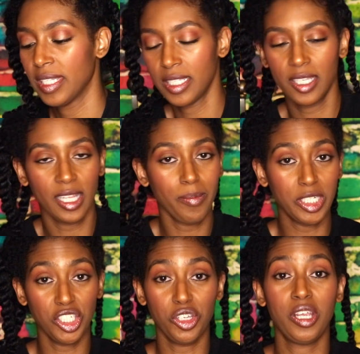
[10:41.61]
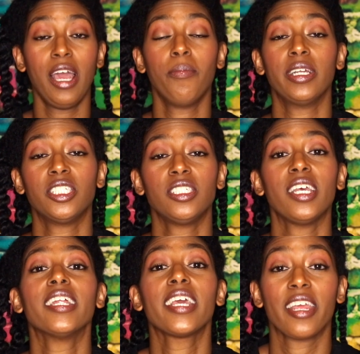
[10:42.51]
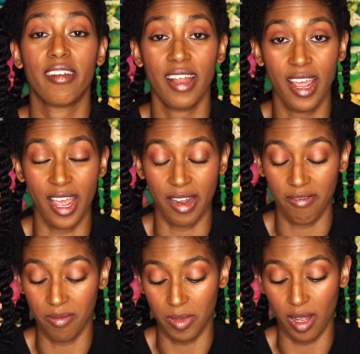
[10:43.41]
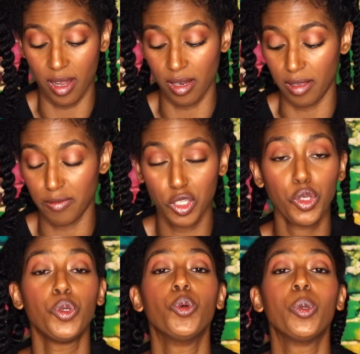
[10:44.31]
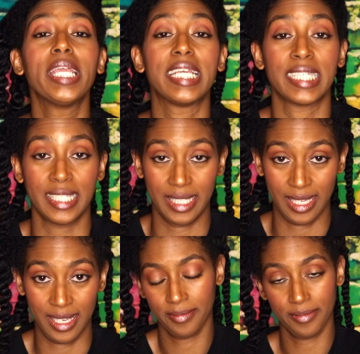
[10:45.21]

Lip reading: So let me show you how much shed hair I had from all of 2 weeks.